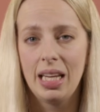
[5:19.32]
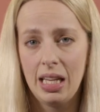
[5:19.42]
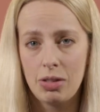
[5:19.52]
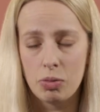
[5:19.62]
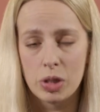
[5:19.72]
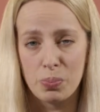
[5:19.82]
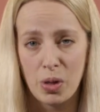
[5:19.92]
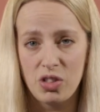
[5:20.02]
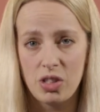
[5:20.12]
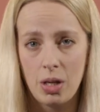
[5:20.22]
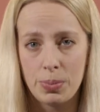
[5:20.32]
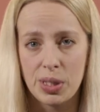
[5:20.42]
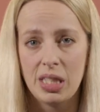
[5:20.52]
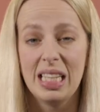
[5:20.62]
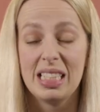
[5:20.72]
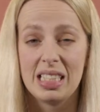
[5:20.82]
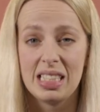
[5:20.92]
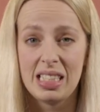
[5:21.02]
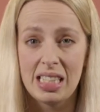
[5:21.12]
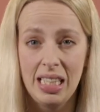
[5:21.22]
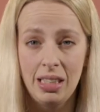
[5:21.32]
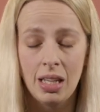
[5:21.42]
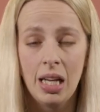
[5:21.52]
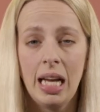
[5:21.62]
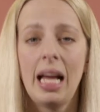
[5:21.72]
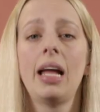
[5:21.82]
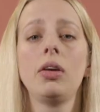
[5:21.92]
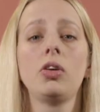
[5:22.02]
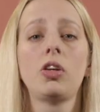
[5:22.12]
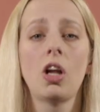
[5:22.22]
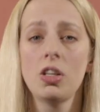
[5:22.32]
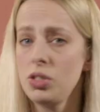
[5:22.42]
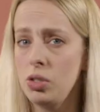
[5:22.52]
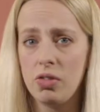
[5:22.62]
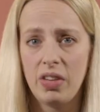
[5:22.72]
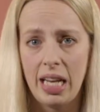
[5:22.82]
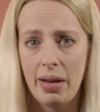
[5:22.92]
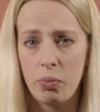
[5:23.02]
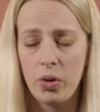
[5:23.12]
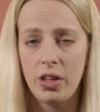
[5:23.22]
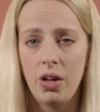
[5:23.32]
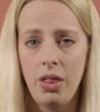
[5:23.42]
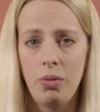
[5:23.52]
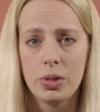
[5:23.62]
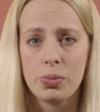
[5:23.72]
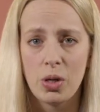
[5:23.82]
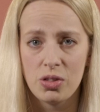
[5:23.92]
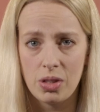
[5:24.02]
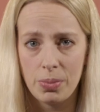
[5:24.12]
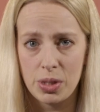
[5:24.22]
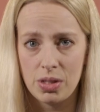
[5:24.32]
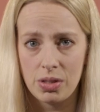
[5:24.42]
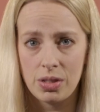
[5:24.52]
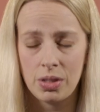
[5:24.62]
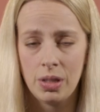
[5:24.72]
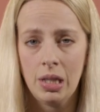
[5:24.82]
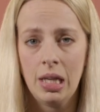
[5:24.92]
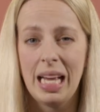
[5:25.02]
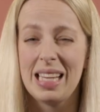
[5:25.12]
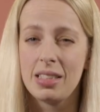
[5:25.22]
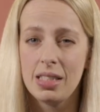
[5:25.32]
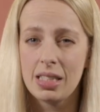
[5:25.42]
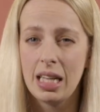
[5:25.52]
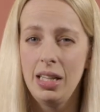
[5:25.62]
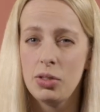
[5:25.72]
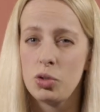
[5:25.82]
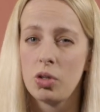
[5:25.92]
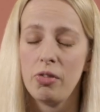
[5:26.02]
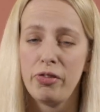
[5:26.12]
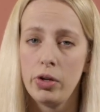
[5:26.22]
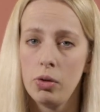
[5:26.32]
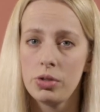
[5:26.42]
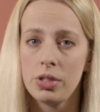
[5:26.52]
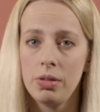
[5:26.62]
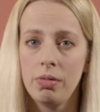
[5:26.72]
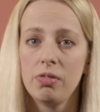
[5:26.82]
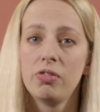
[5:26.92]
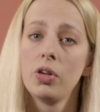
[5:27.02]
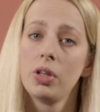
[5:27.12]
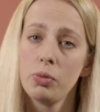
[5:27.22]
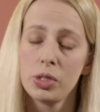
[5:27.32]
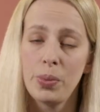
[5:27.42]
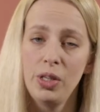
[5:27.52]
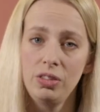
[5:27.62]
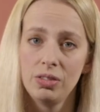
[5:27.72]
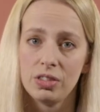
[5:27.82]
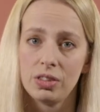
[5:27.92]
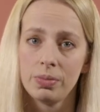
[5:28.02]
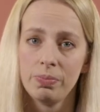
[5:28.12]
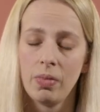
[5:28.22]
each response option is distinct and doesn't overlap with other response options, as this can lead to confusion for the respondents.